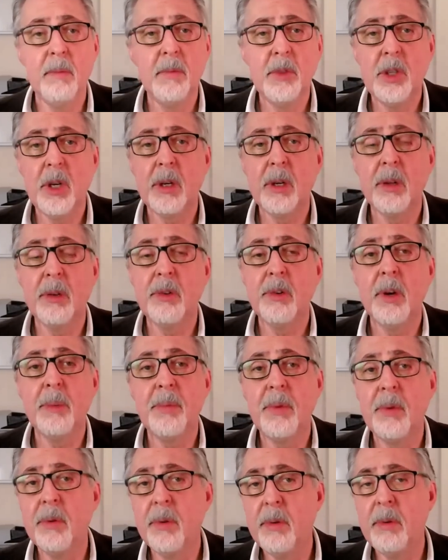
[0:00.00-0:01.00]
Took a trip
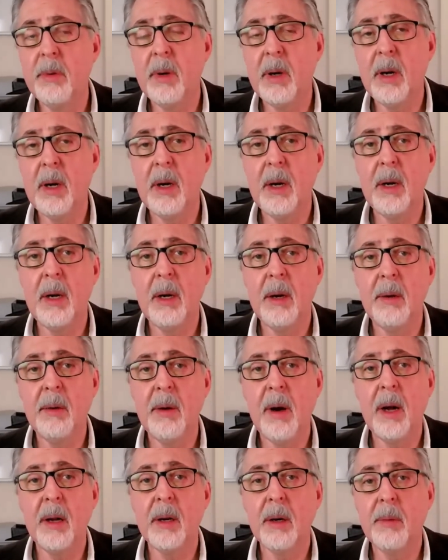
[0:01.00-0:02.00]
through
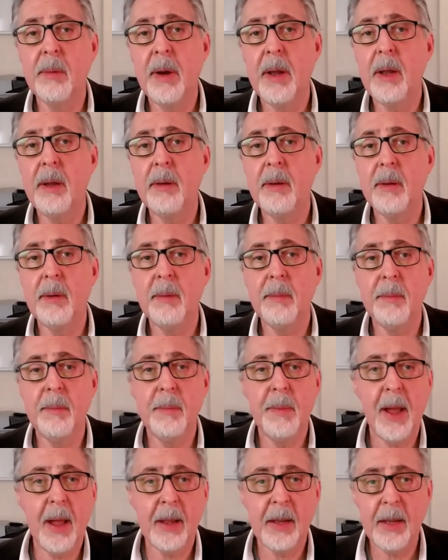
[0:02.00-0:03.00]
on our way
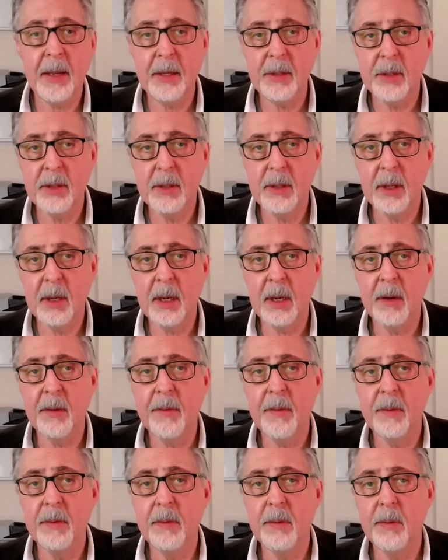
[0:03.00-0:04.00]
back east
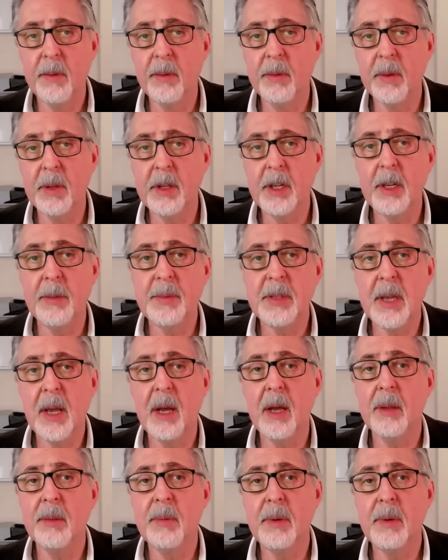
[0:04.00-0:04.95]
through the Deep South.